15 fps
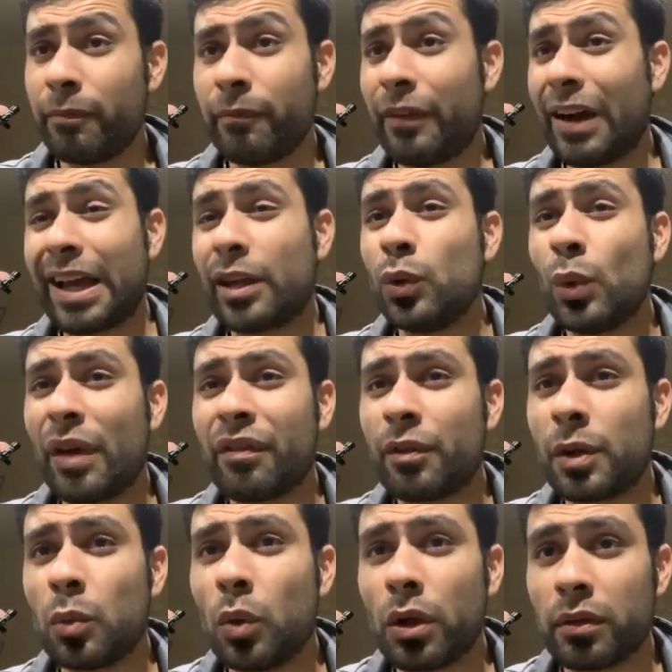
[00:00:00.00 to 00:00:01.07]
fight whoever
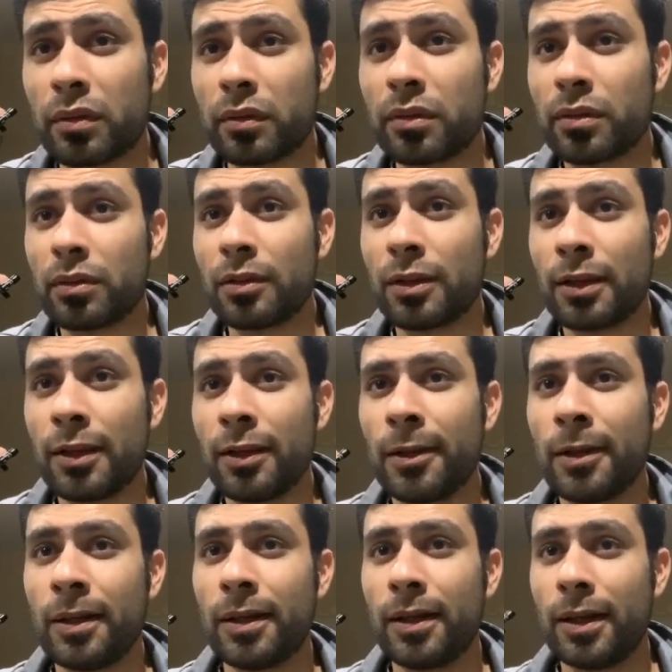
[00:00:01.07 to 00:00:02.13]
he wants.
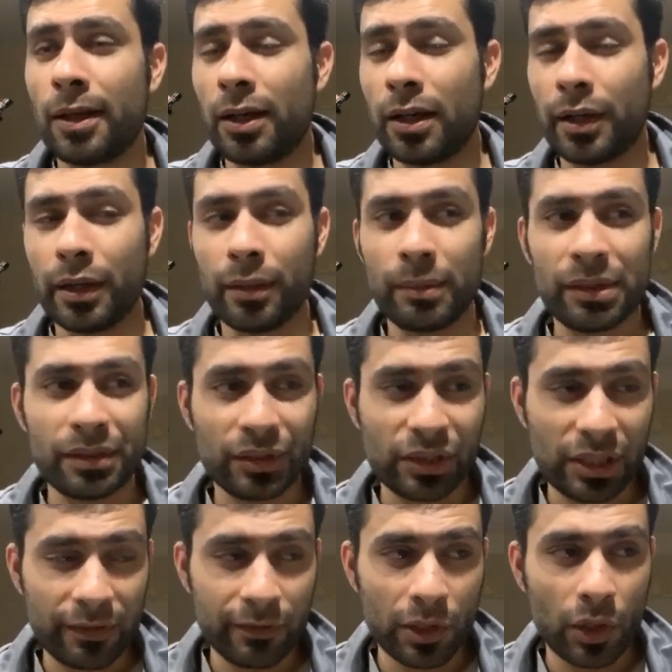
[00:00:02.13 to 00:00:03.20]
He's
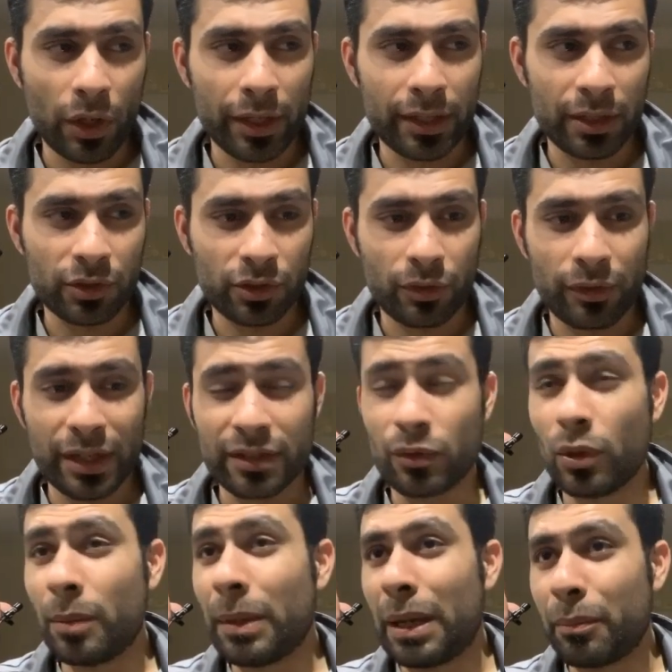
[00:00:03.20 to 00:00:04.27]
achieved a lot in his career. It's
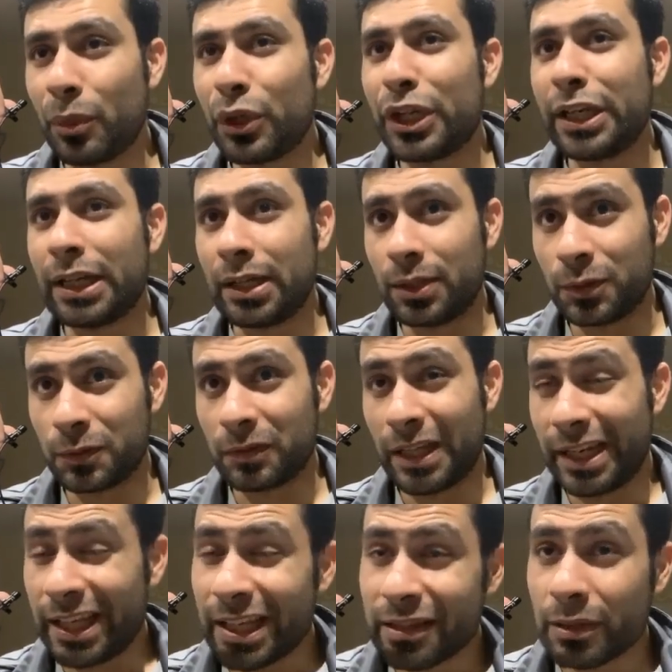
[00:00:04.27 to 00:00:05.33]
all about money now.
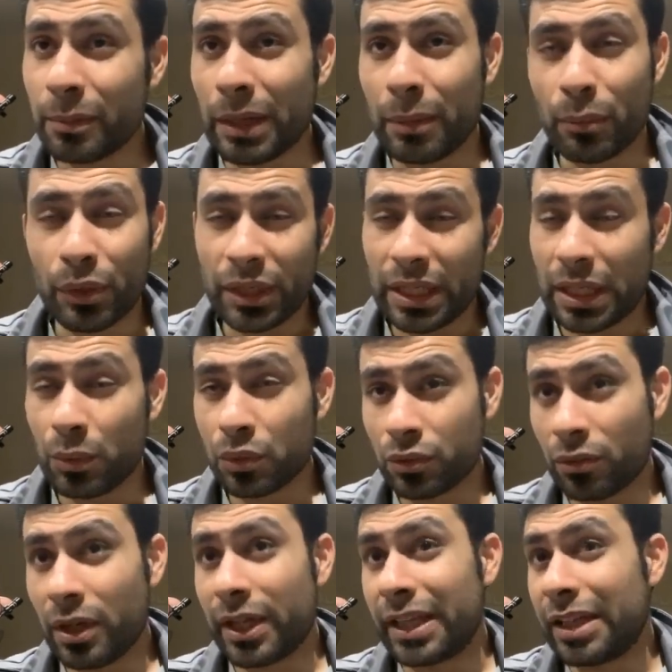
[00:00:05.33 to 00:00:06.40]
And it is about money. I was
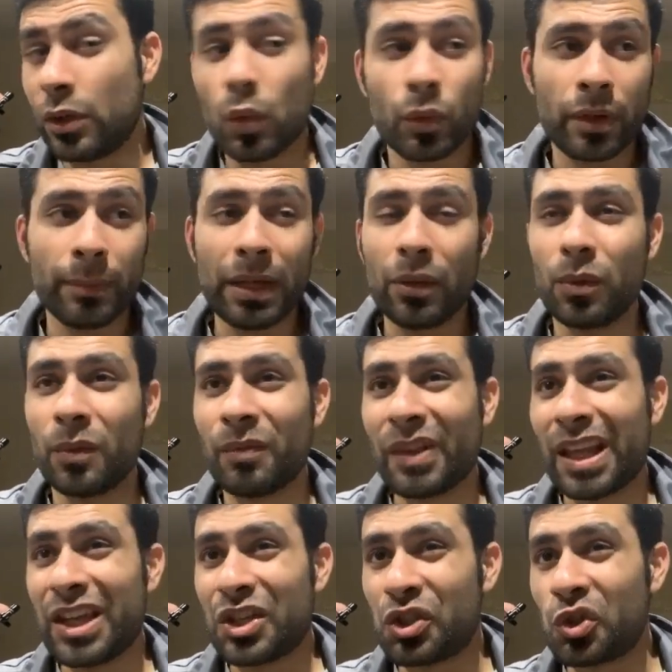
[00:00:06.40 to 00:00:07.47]
right. He called him out.
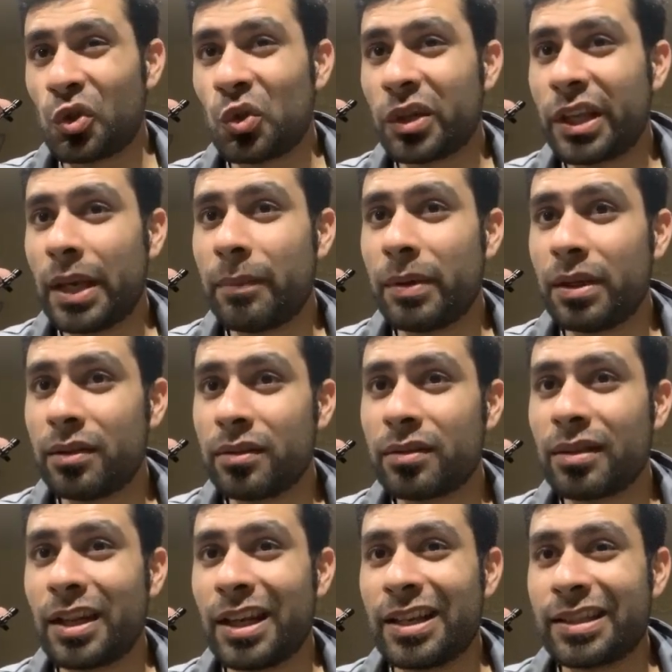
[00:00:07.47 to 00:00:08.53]
Sean
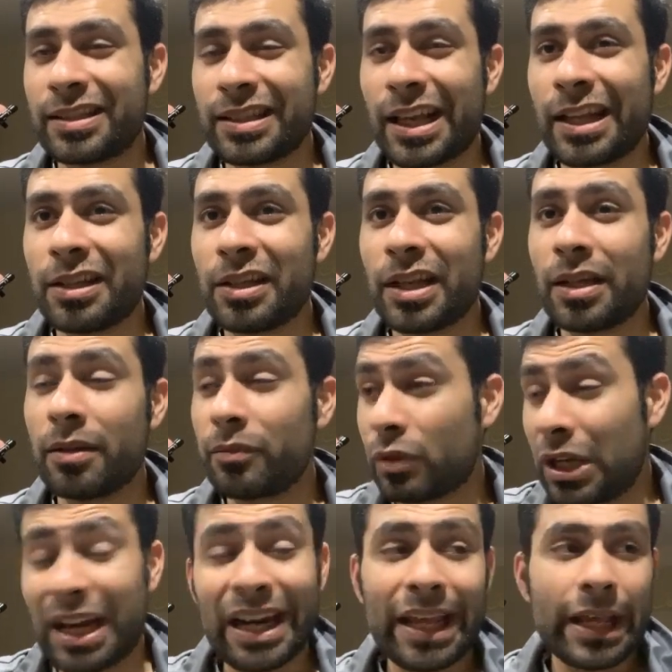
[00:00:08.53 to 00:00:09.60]
Gibbons said
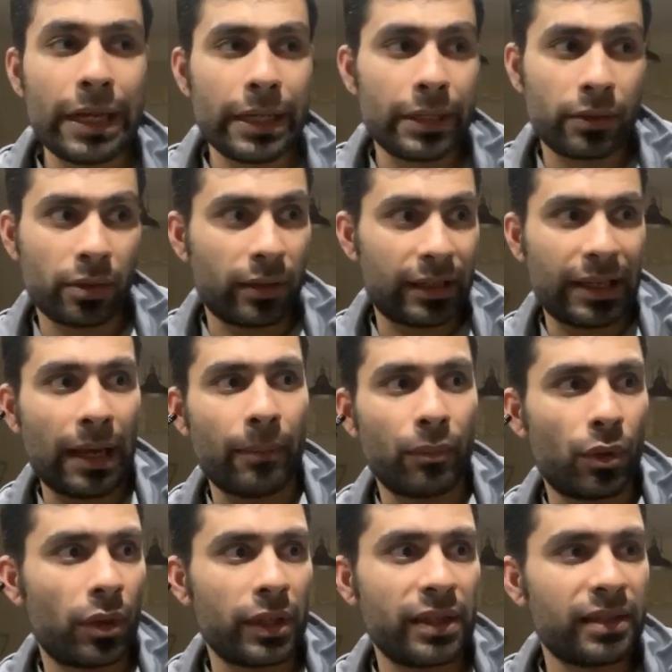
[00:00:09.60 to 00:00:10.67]
clearly to the
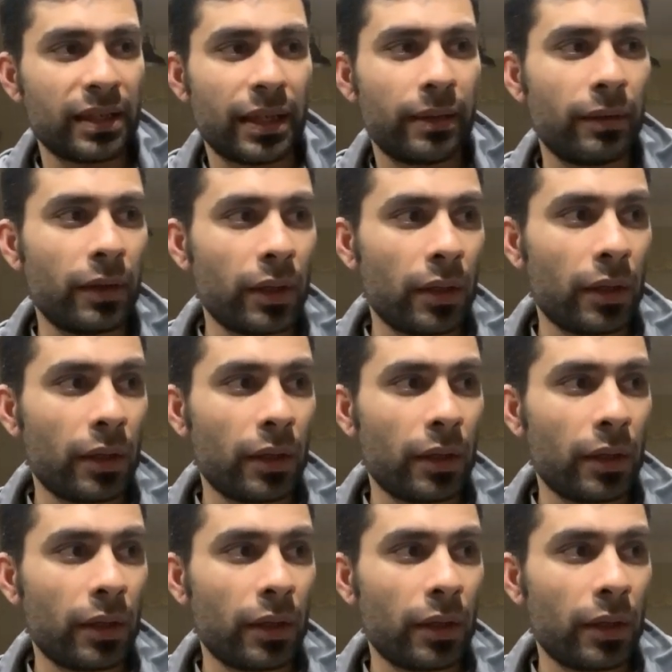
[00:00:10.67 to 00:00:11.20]
camera, he said,